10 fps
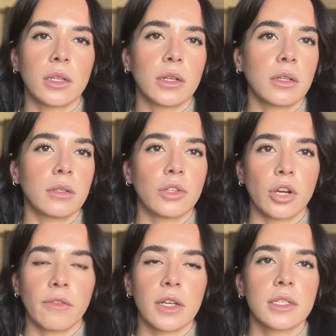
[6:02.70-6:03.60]
little
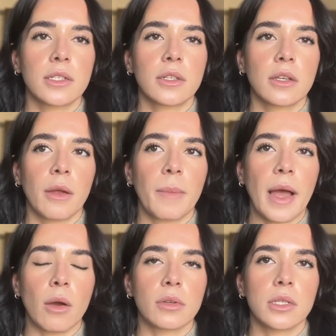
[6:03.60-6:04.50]
nervous
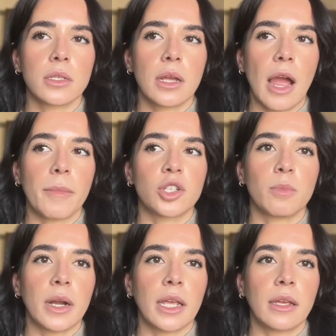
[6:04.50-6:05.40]
about how much
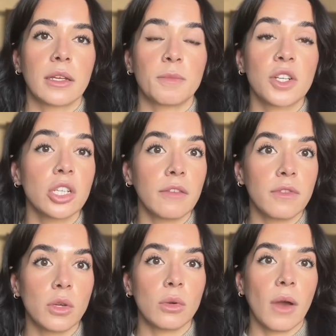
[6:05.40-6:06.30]
money, especially if
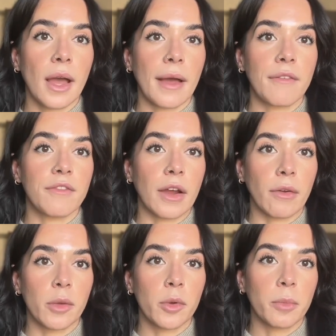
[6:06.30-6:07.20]
you have
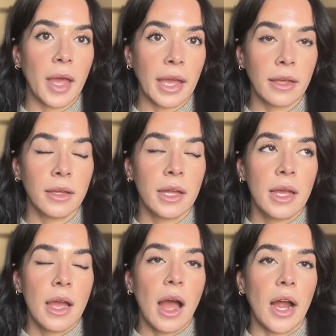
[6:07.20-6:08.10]
variable pay,
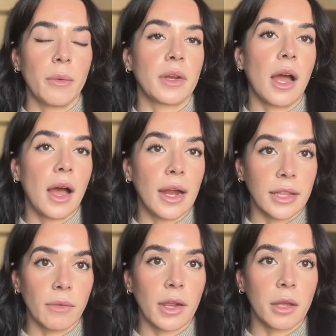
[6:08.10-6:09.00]
I would
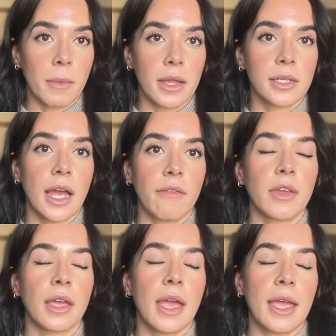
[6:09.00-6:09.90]
highly recommend
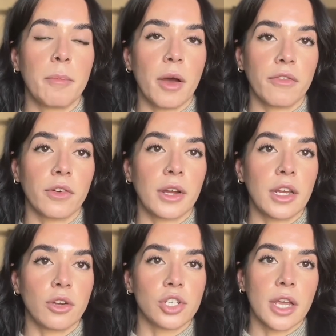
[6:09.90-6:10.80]
having a buffer
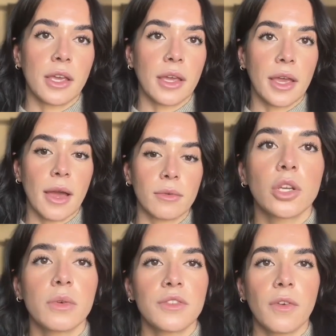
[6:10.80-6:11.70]
in your checking account.
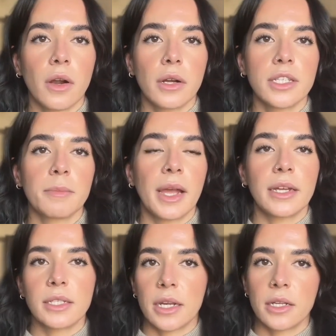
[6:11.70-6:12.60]
So as far as my
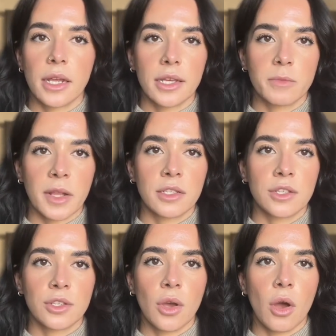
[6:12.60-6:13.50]
day-to-day
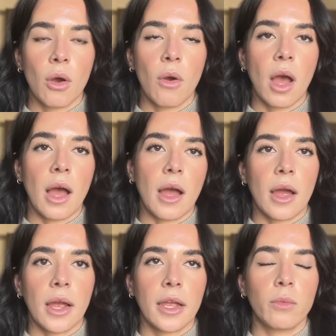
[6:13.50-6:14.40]
expenses go,
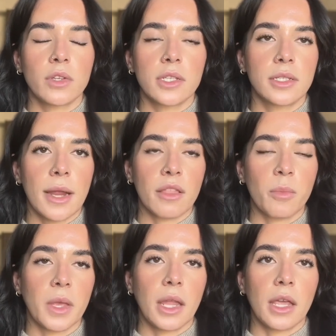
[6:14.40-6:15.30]
I will sit down at the
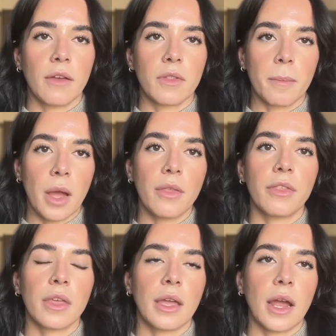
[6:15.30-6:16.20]
beginning of the month
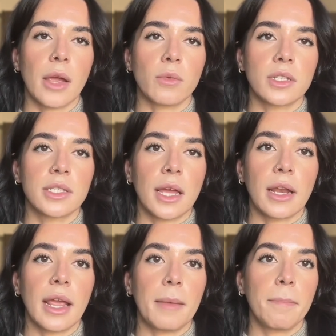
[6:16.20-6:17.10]
and I will set
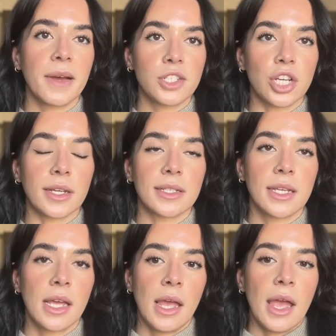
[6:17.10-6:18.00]
a budget.
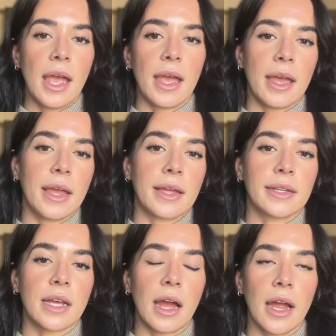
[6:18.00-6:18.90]

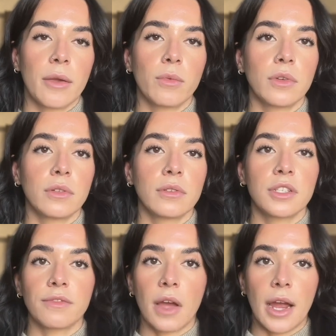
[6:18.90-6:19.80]
And I will
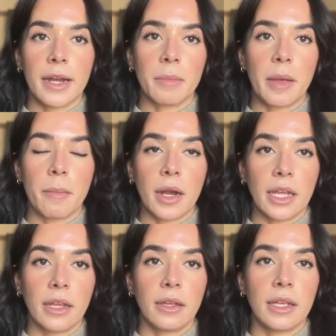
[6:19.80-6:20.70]
divide my
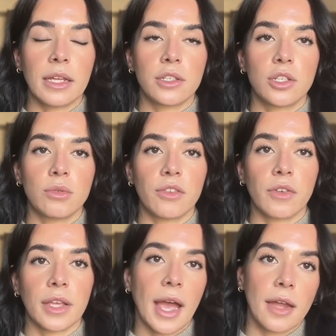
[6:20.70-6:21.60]
money into
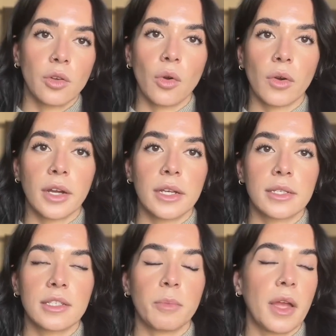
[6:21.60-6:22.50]
different
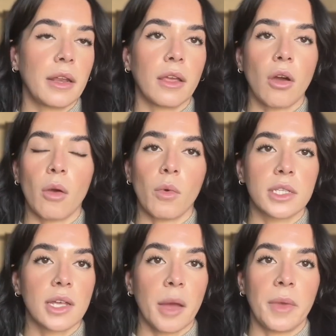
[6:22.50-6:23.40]
categories depending on
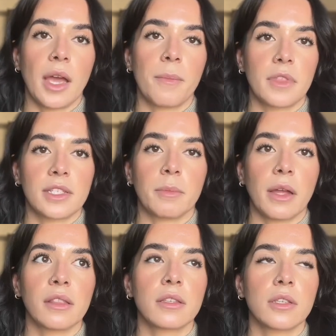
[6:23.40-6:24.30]
what's coming up this
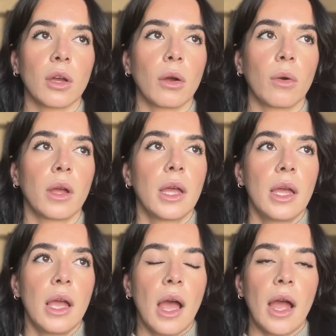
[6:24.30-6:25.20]
month. So
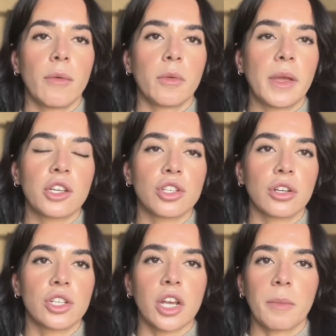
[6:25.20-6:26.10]
I will make sure
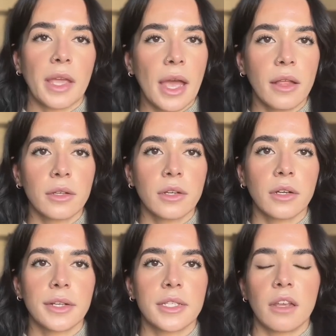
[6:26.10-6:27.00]
to check my calendar
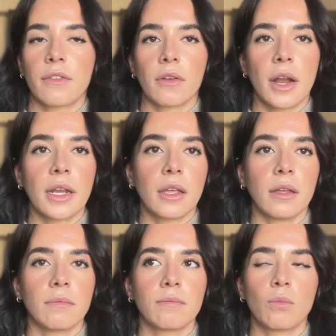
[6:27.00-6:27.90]
and see if there are
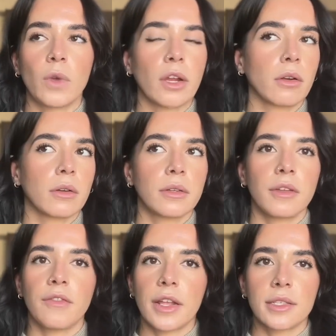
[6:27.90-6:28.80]
any weird
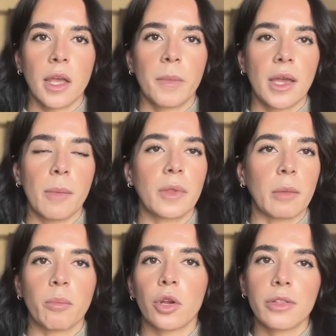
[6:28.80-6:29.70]
events coming up,
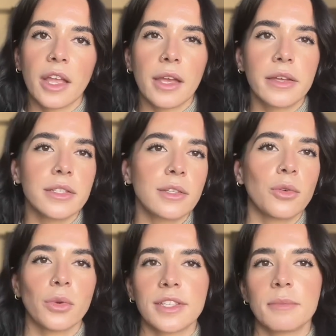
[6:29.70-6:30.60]
like birthdays,
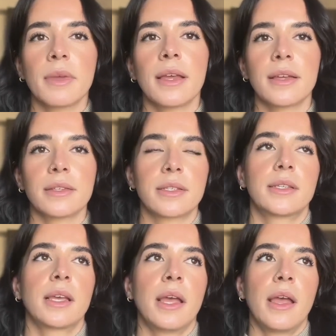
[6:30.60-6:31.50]
Christmas.